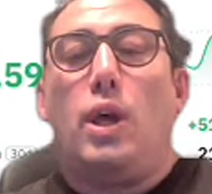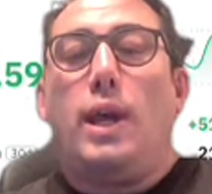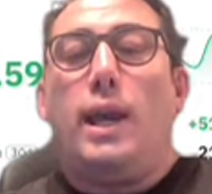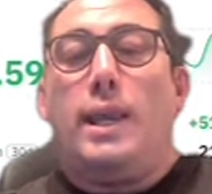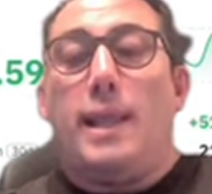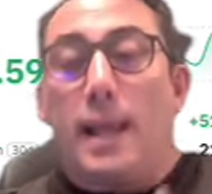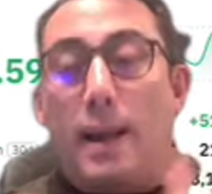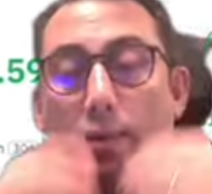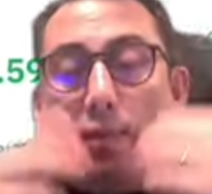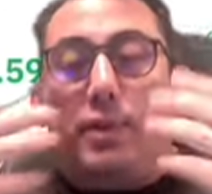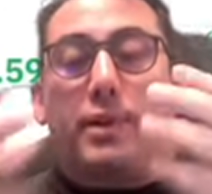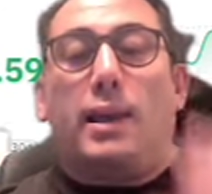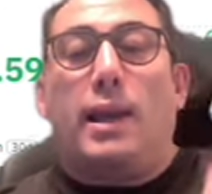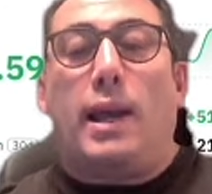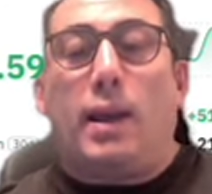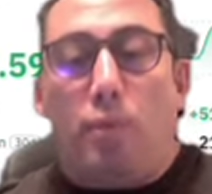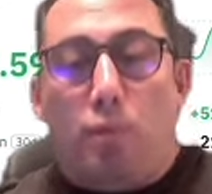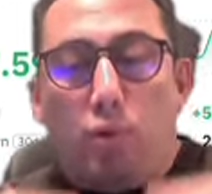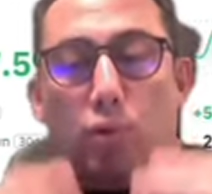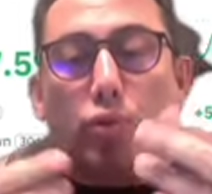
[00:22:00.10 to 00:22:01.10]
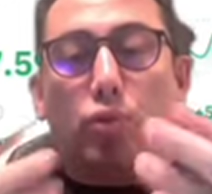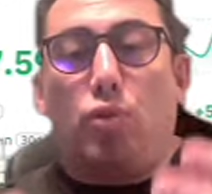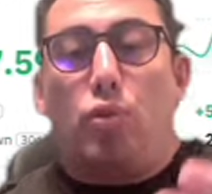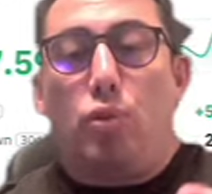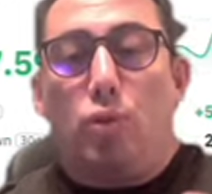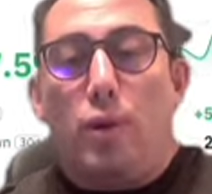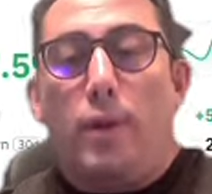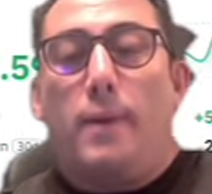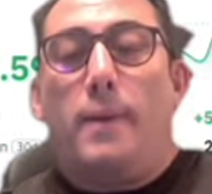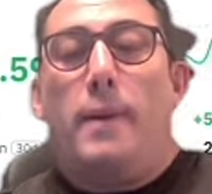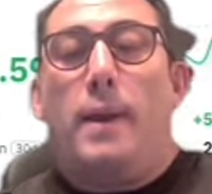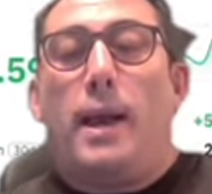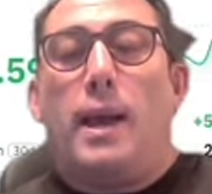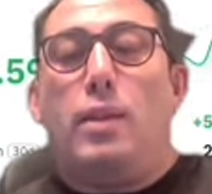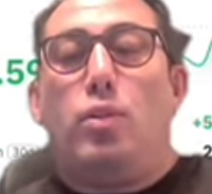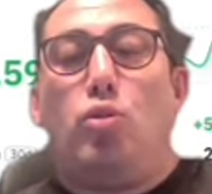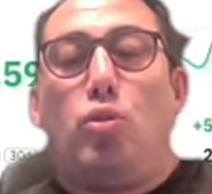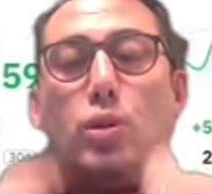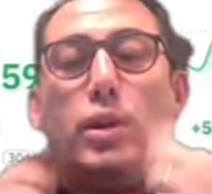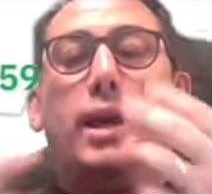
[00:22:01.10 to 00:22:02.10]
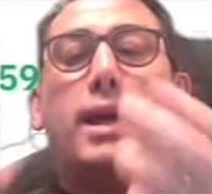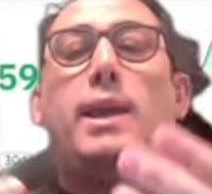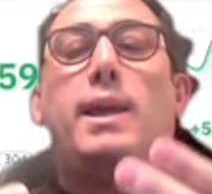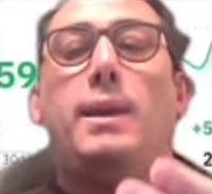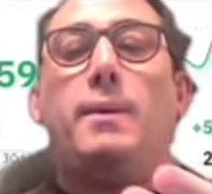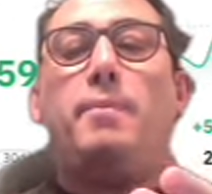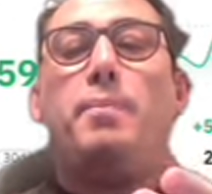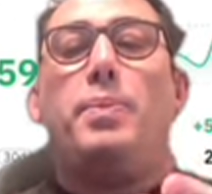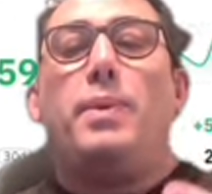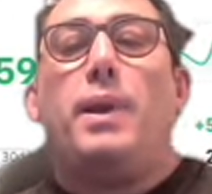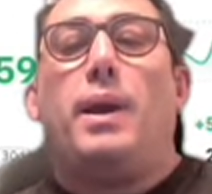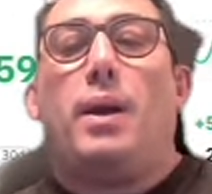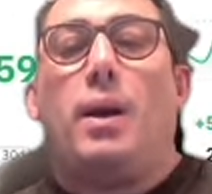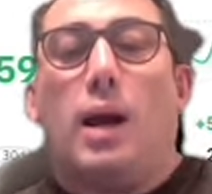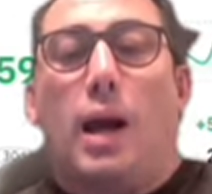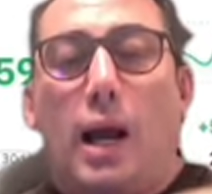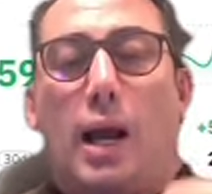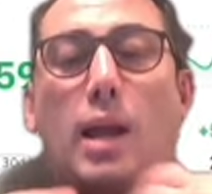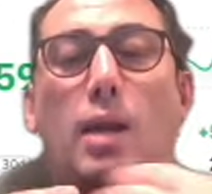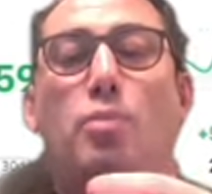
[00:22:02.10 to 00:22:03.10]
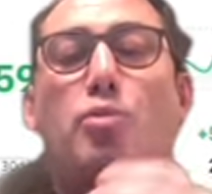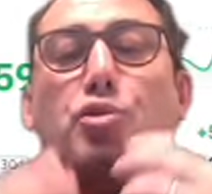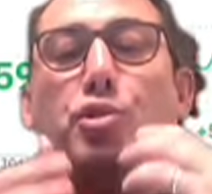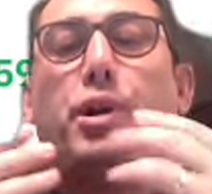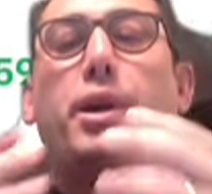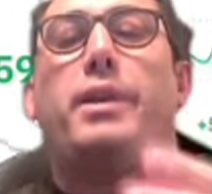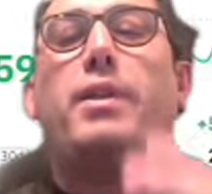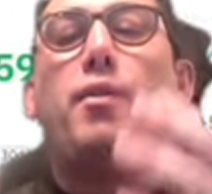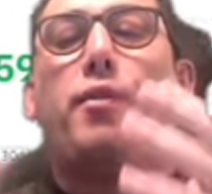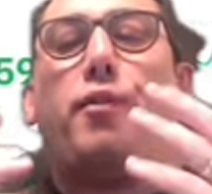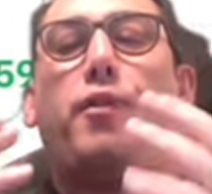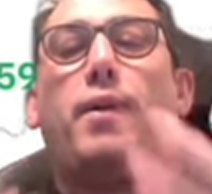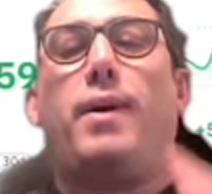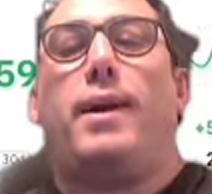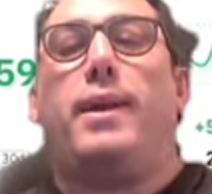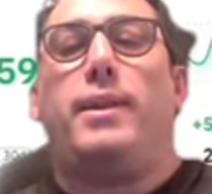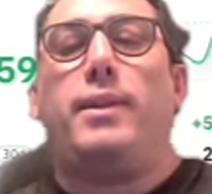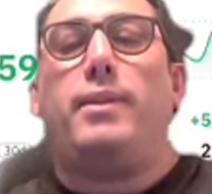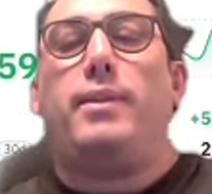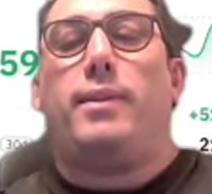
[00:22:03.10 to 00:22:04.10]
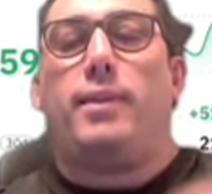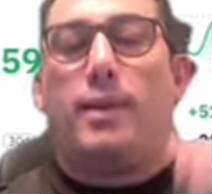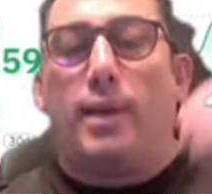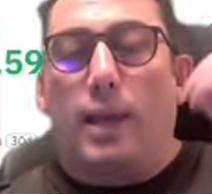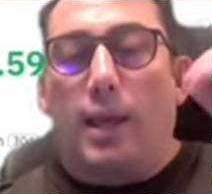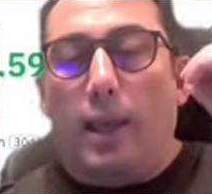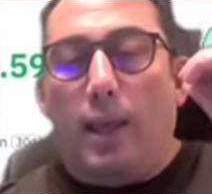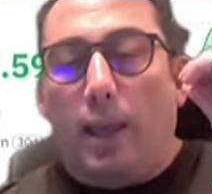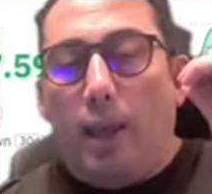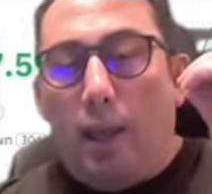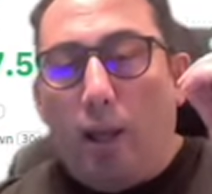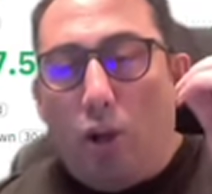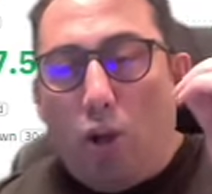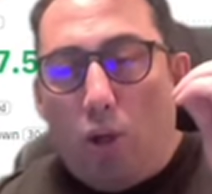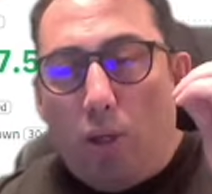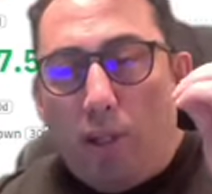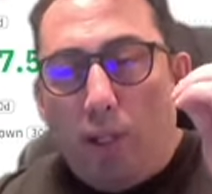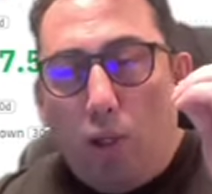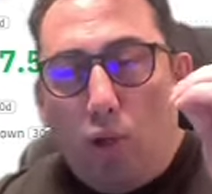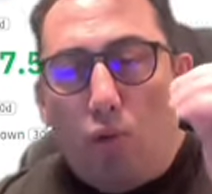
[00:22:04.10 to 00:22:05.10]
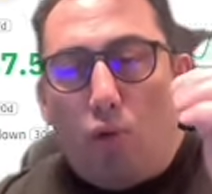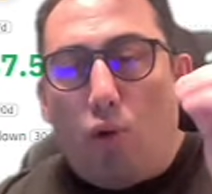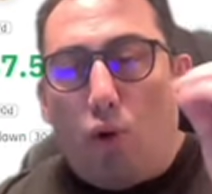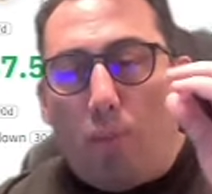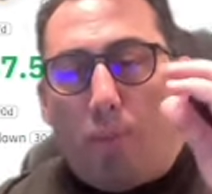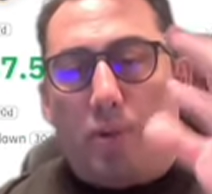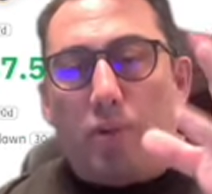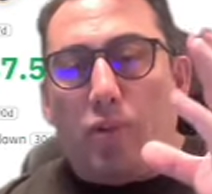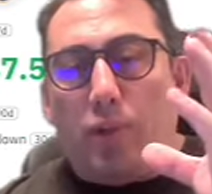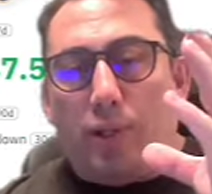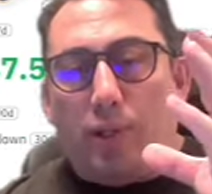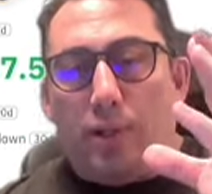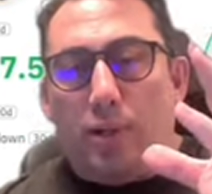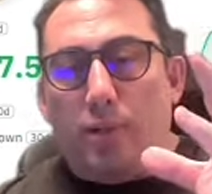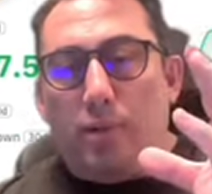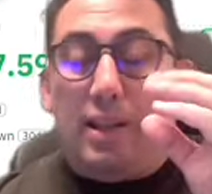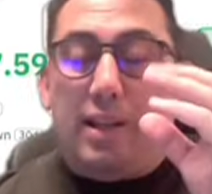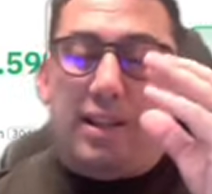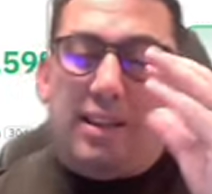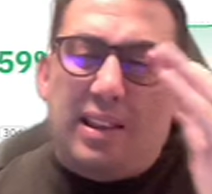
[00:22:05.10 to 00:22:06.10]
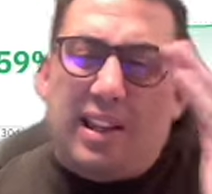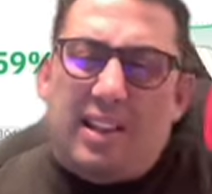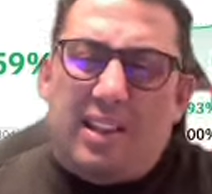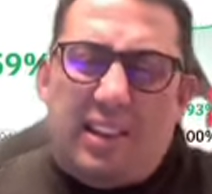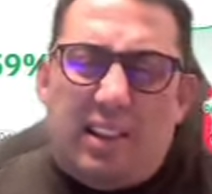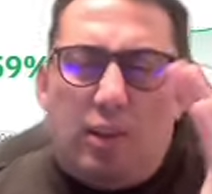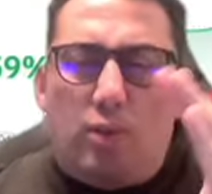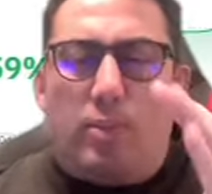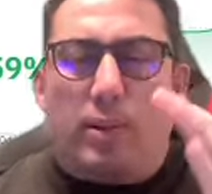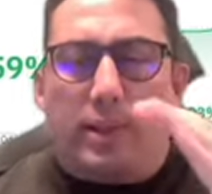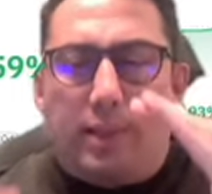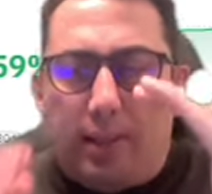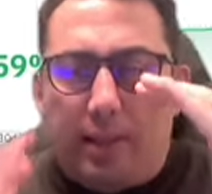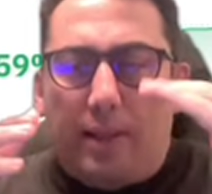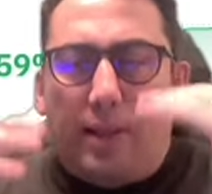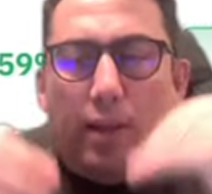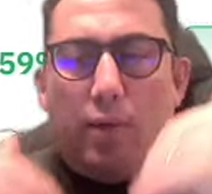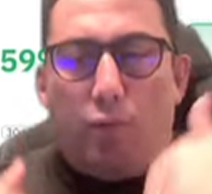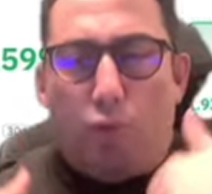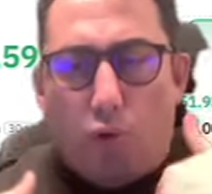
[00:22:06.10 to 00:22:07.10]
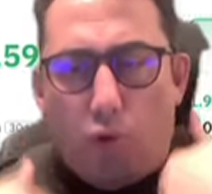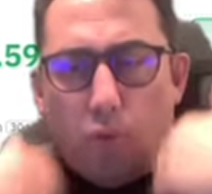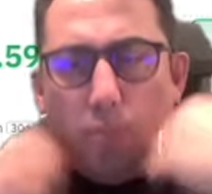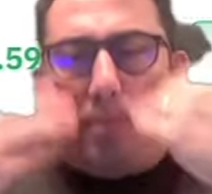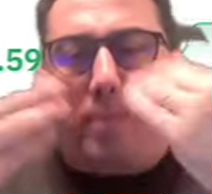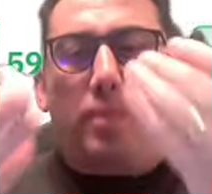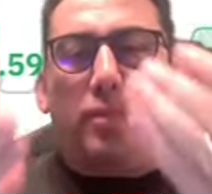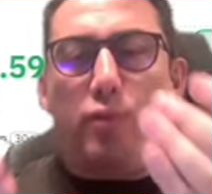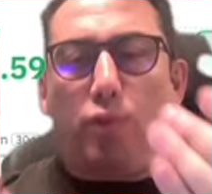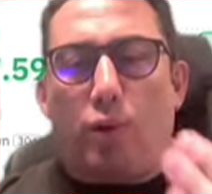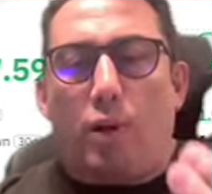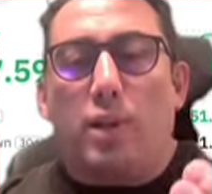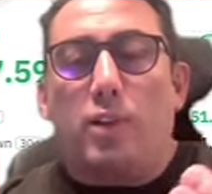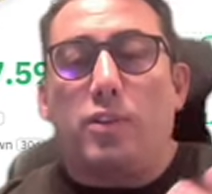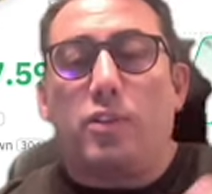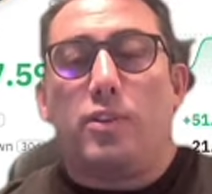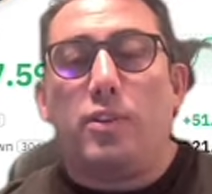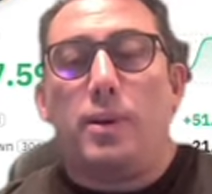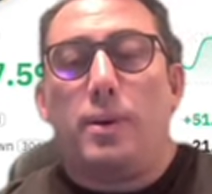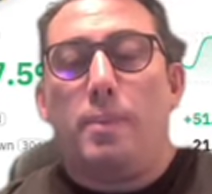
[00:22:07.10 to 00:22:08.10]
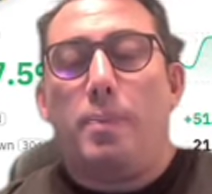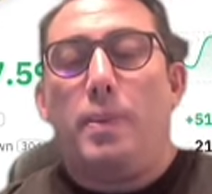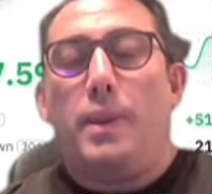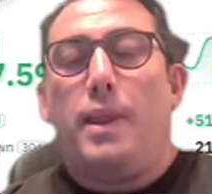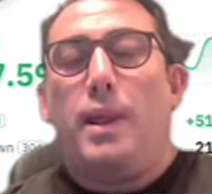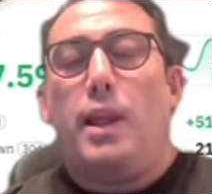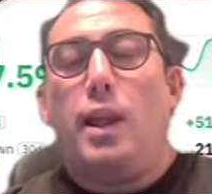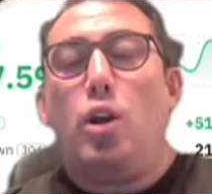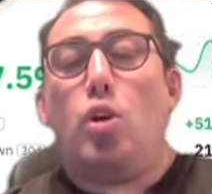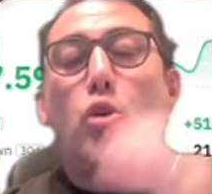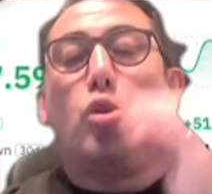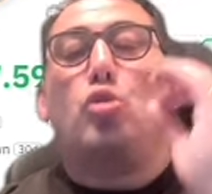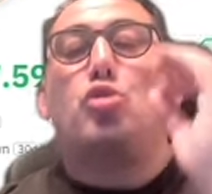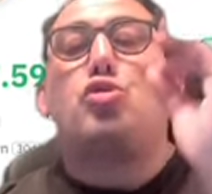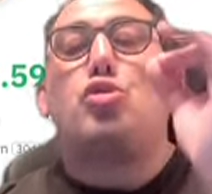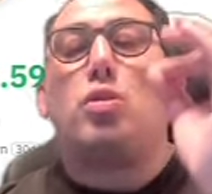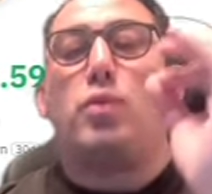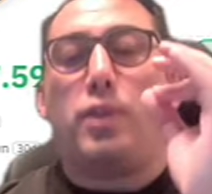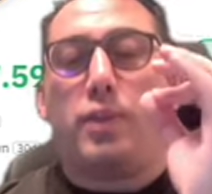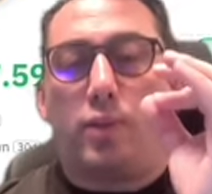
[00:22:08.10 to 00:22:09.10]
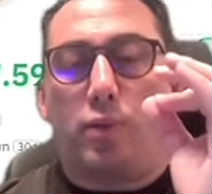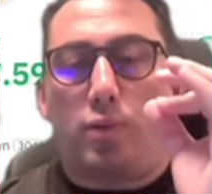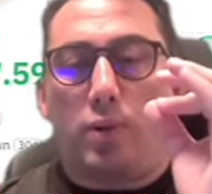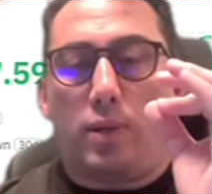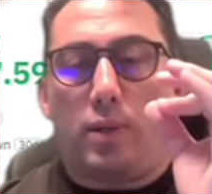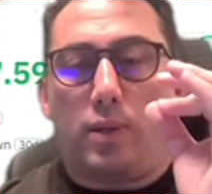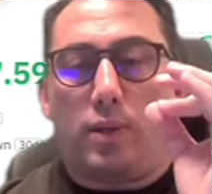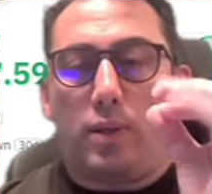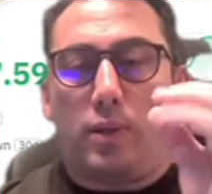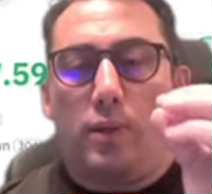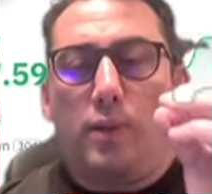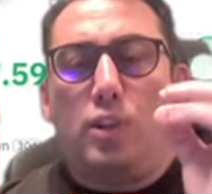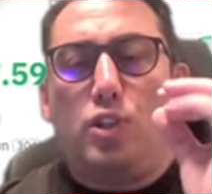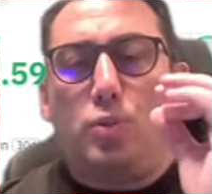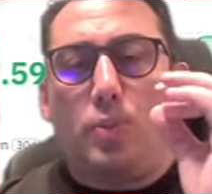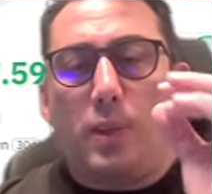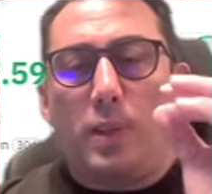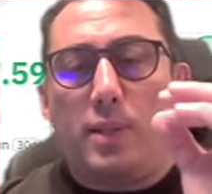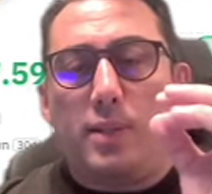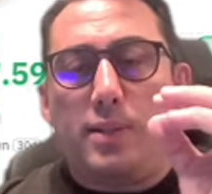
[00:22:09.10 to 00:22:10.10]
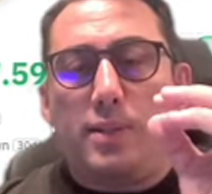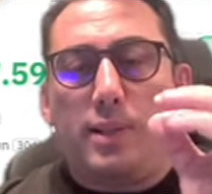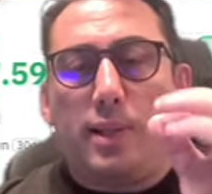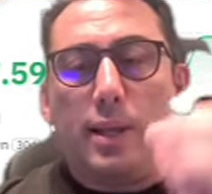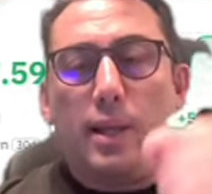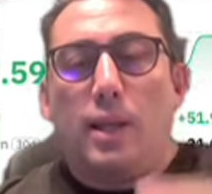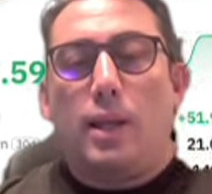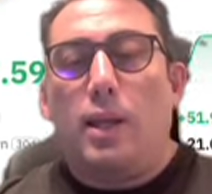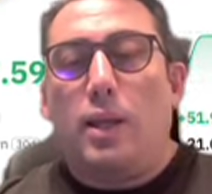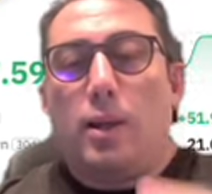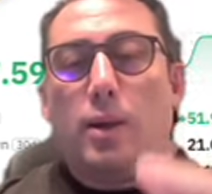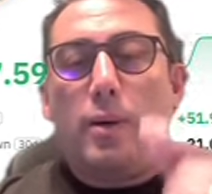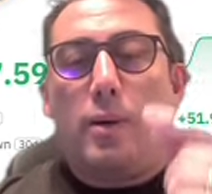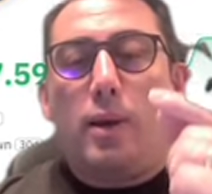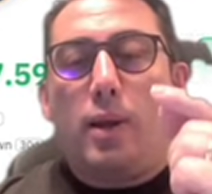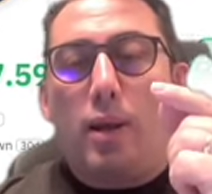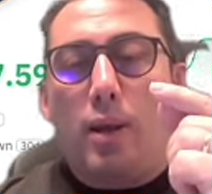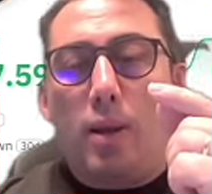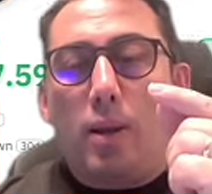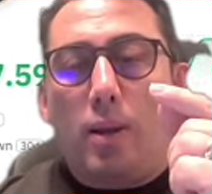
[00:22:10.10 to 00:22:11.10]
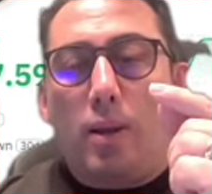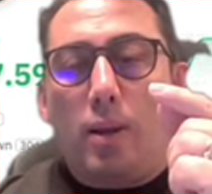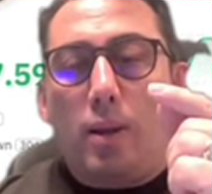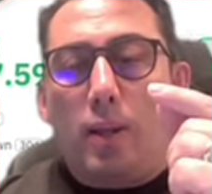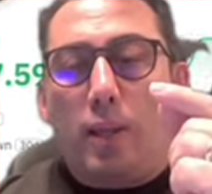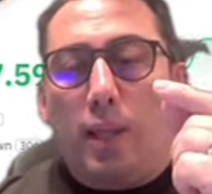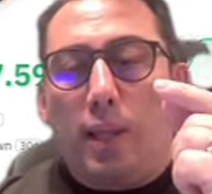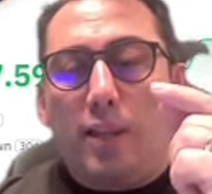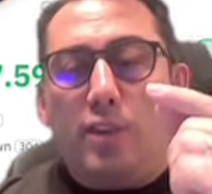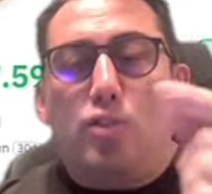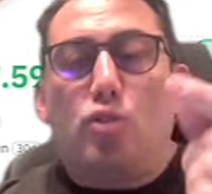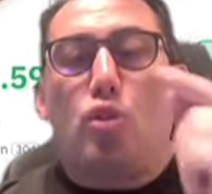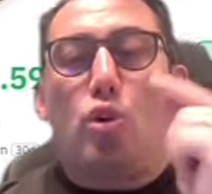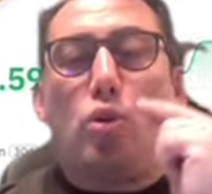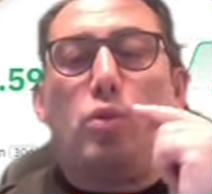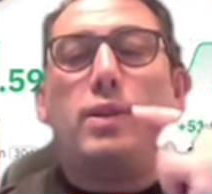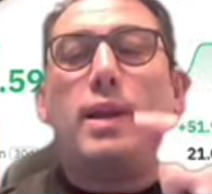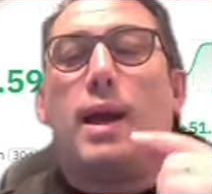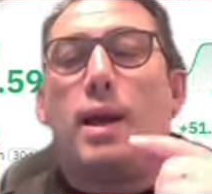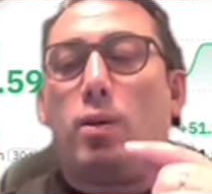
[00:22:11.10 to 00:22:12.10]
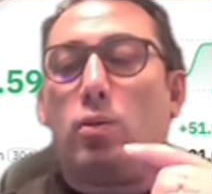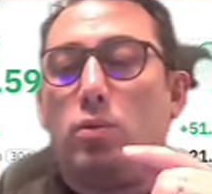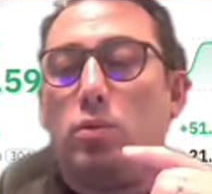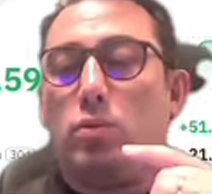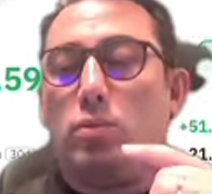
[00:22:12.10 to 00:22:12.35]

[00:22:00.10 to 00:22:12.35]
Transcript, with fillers: every day I will do. And today I am trying to find a new copy trader, not new, but uh, for for us a conservative one, which means his drawdown